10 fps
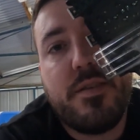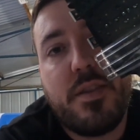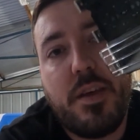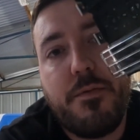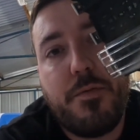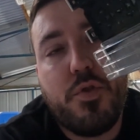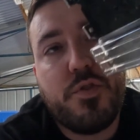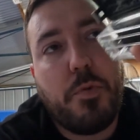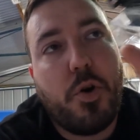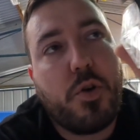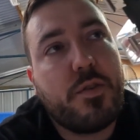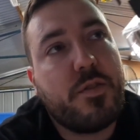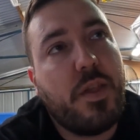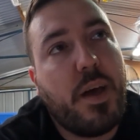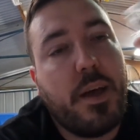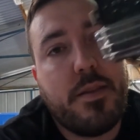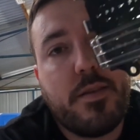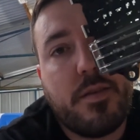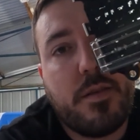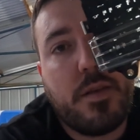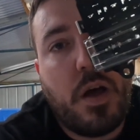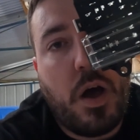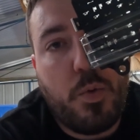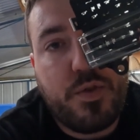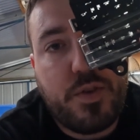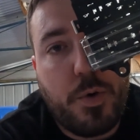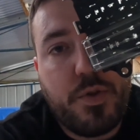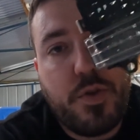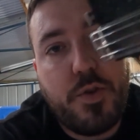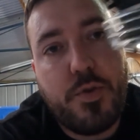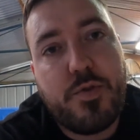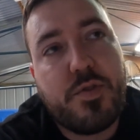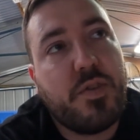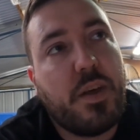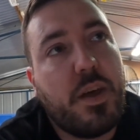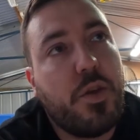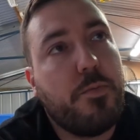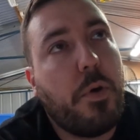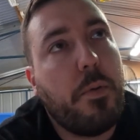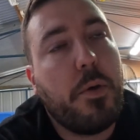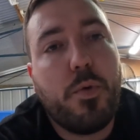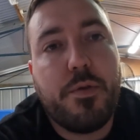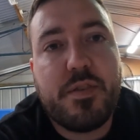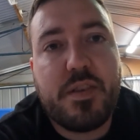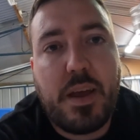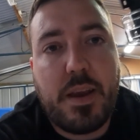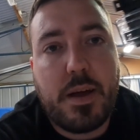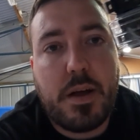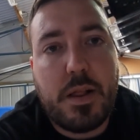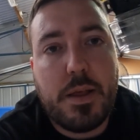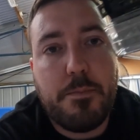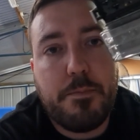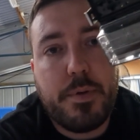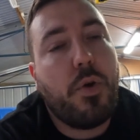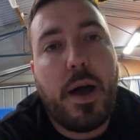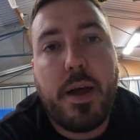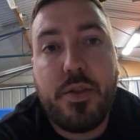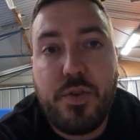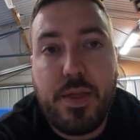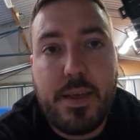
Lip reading: is the fuse box that I was going to use, and you probably would have seen a clip prior to